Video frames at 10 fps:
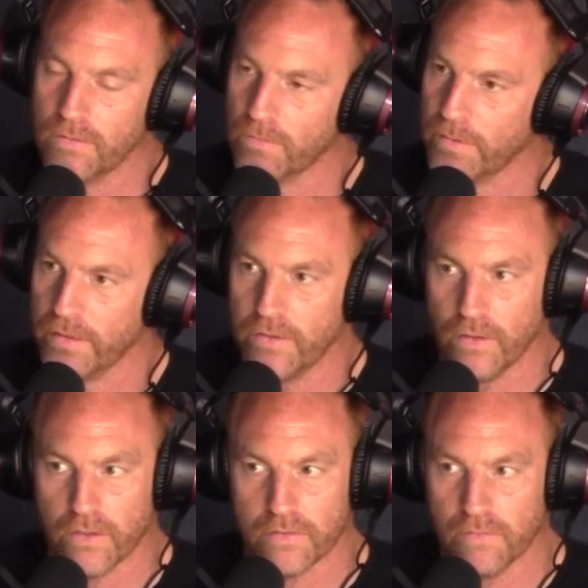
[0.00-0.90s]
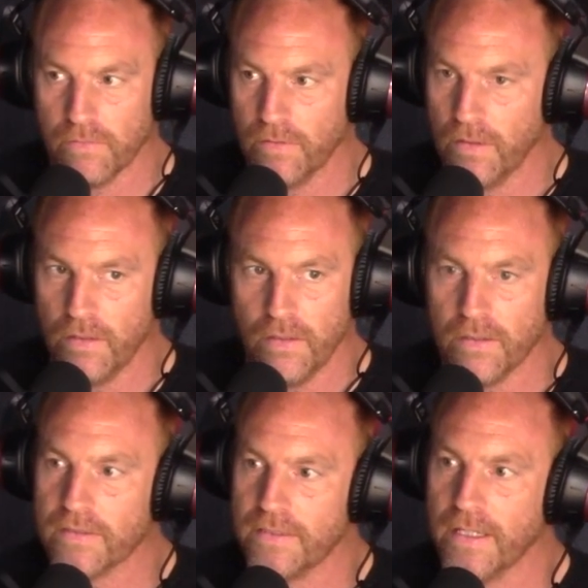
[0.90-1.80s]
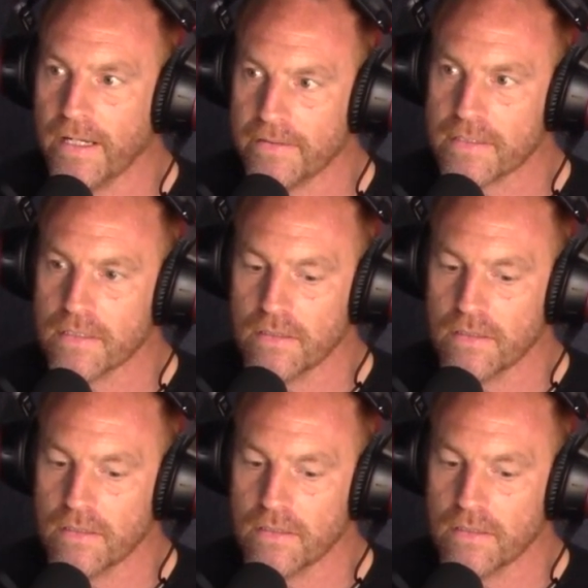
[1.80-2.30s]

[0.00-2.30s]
oh my god, because he had